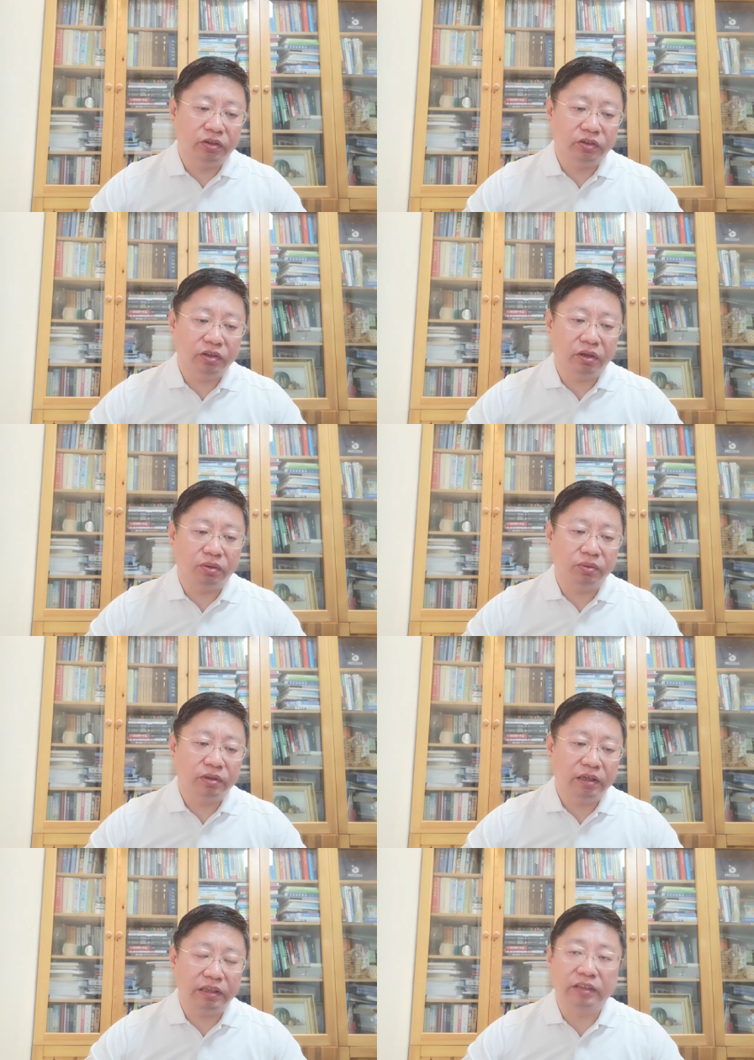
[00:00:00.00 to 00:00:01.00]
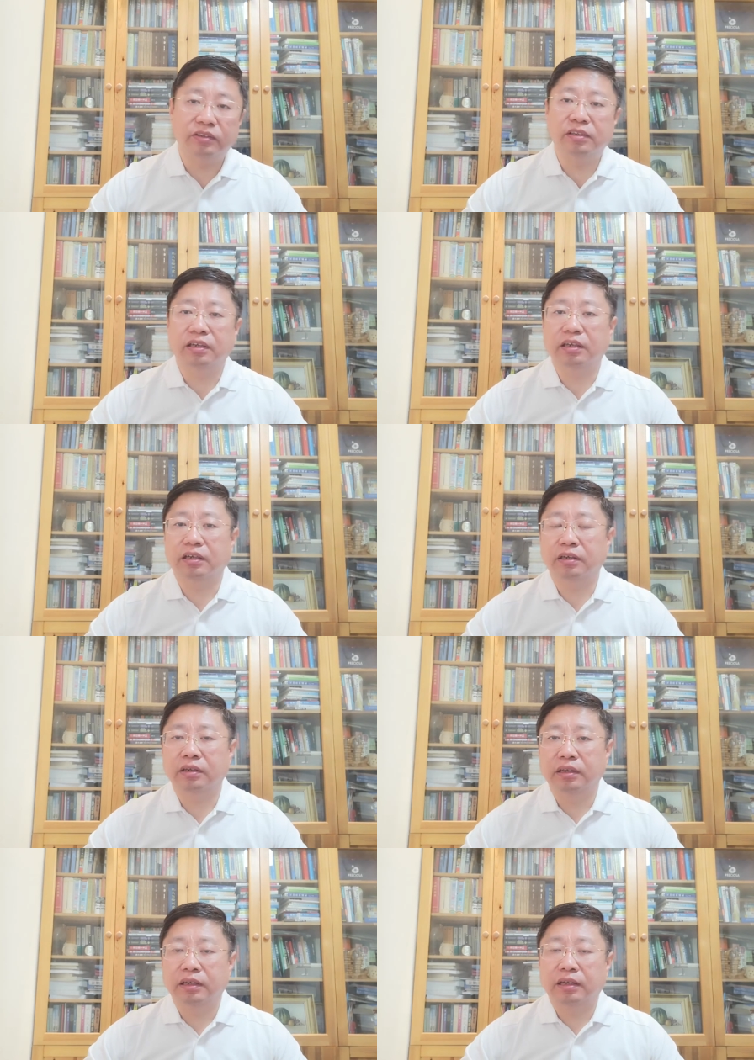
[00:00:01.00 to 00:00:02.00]
So in the
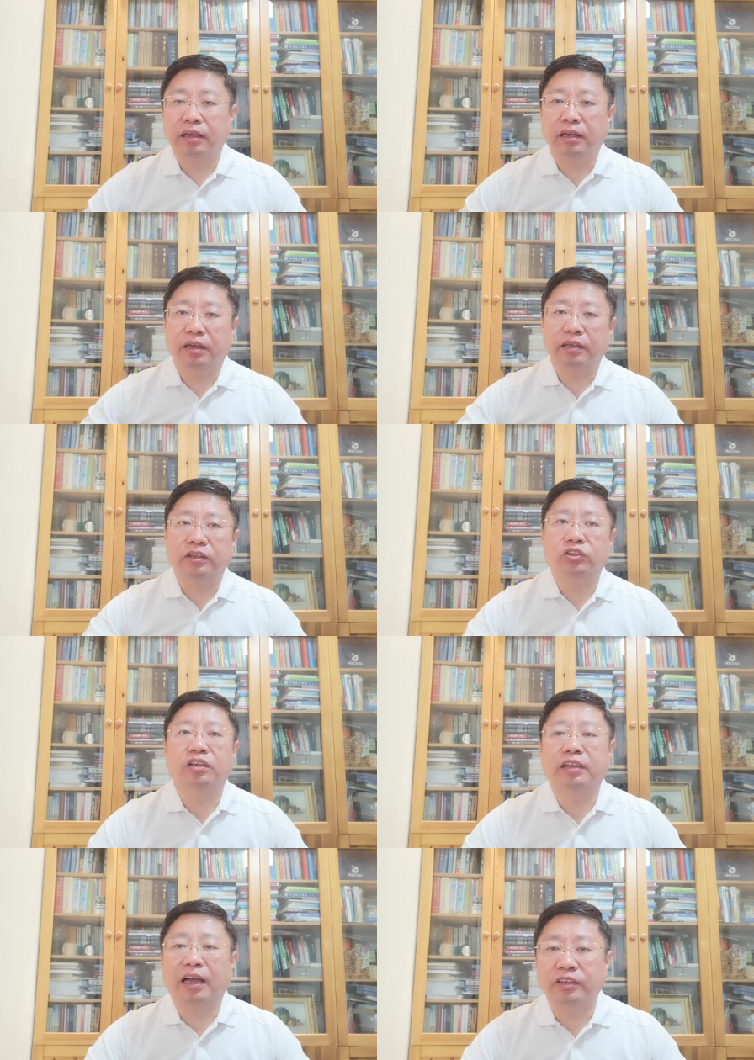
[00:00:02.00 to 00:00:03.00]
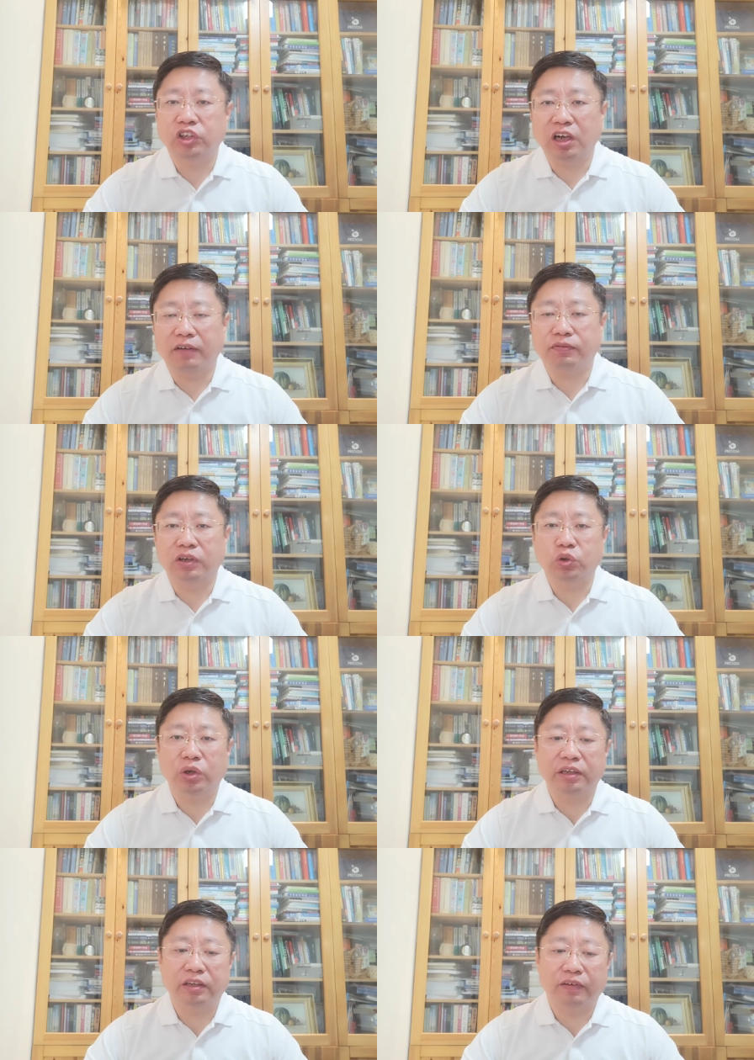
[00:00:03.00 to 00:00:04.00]
Nansha Free
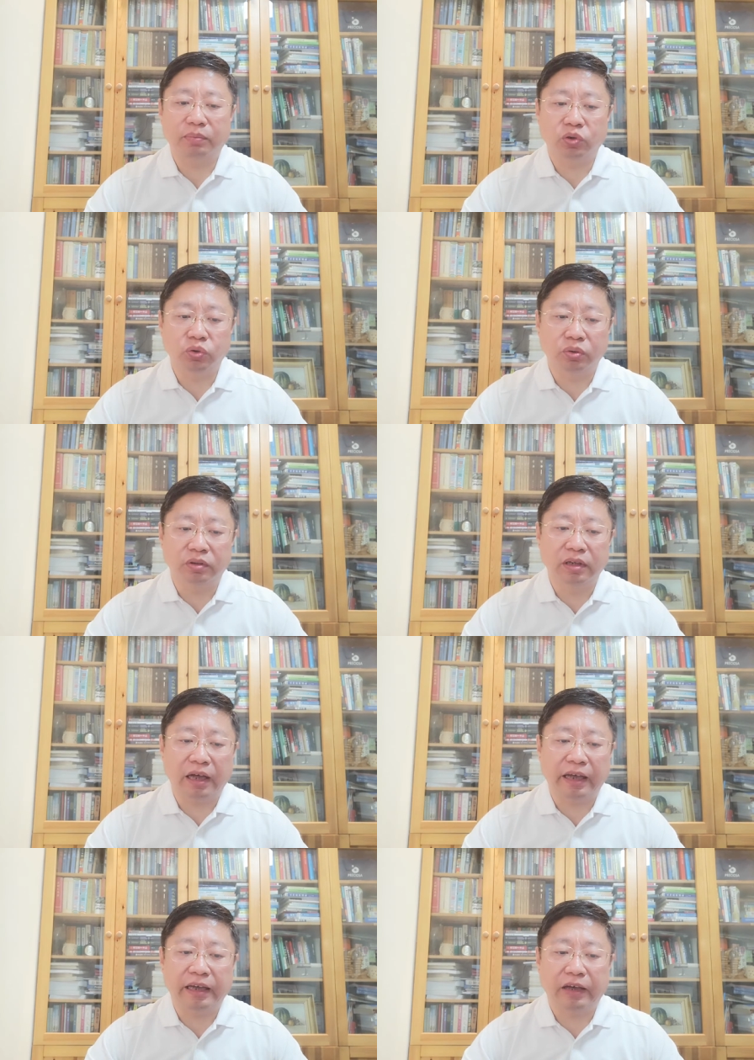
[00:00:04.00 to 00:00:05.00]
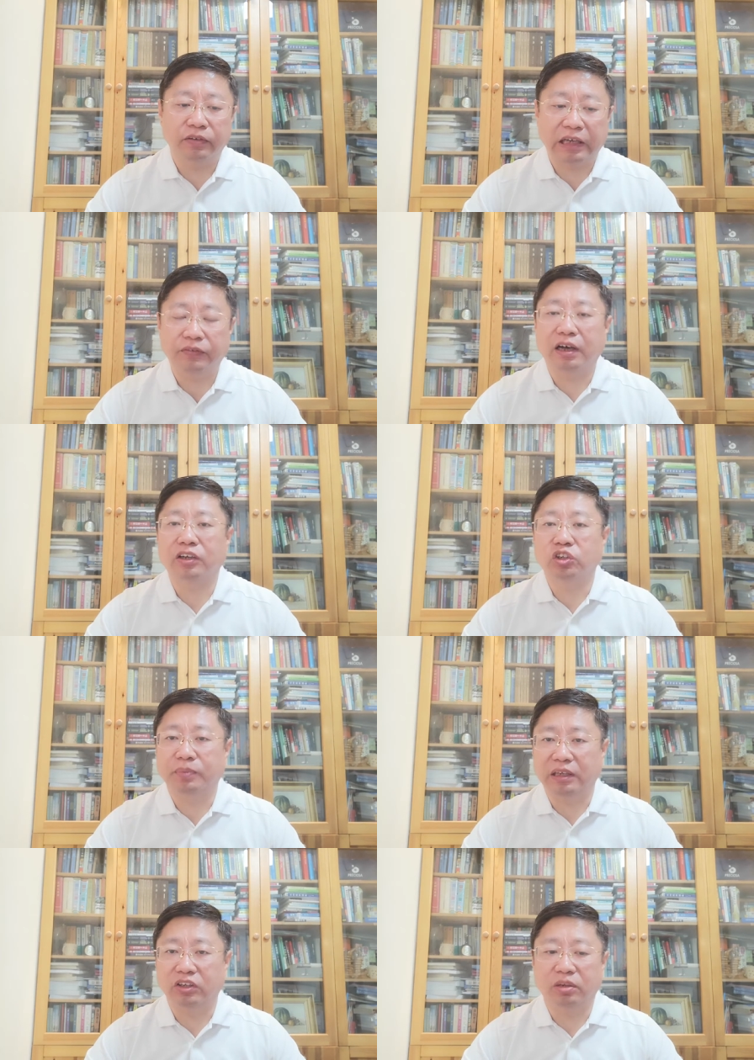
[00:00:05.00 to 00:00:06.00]
Trade Development Zone, I have given a
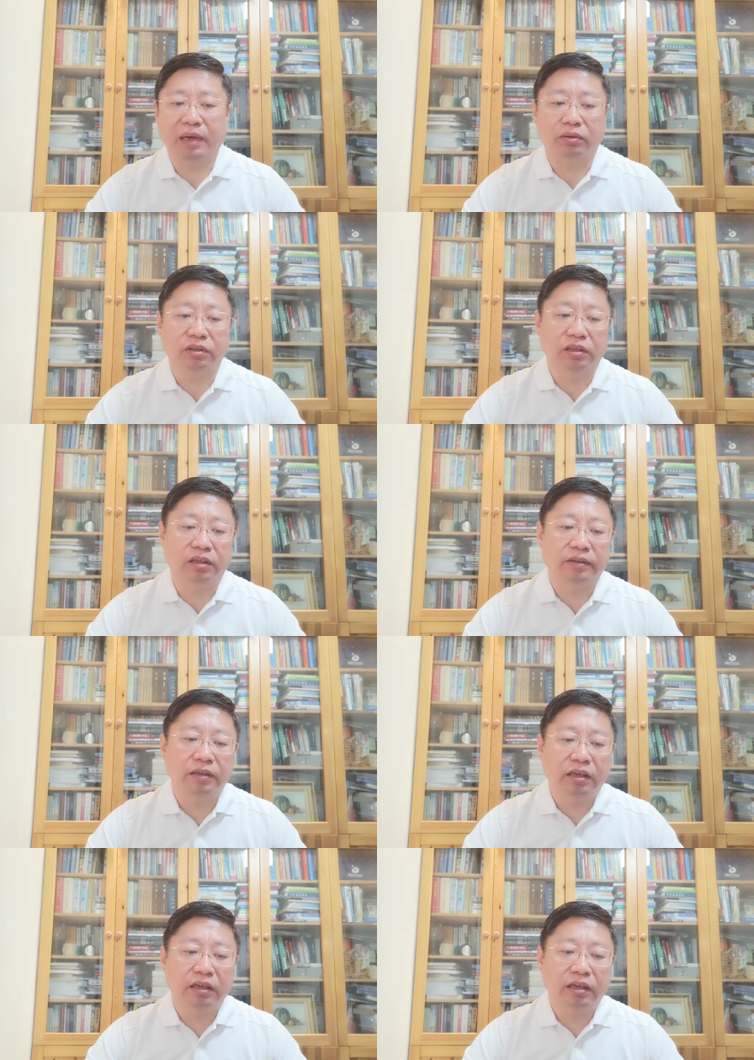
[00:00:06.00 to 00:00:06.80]
speech about the